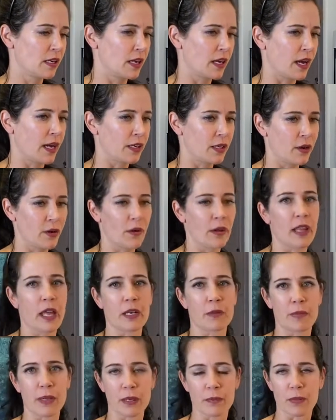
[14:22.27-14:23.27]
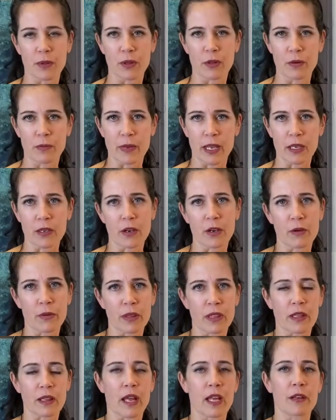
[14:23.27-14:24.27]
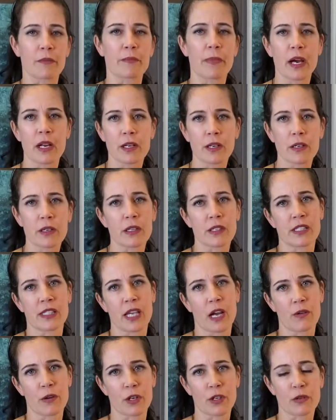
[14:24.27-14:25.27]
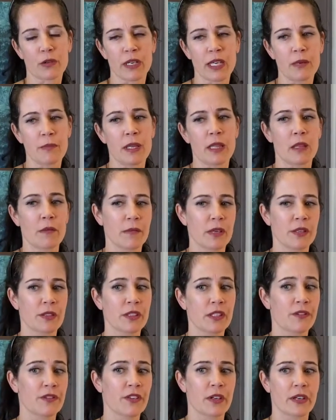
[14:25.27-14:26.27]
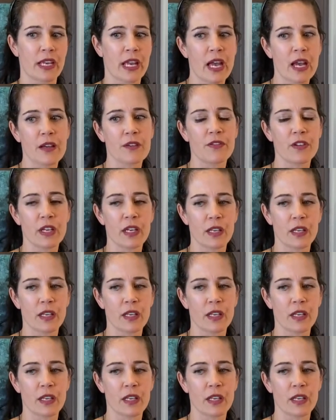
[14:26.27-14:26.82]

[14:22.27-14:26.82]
I know a lot of people who may cook with a lot of butter or sour cream, and the meals are very heavy.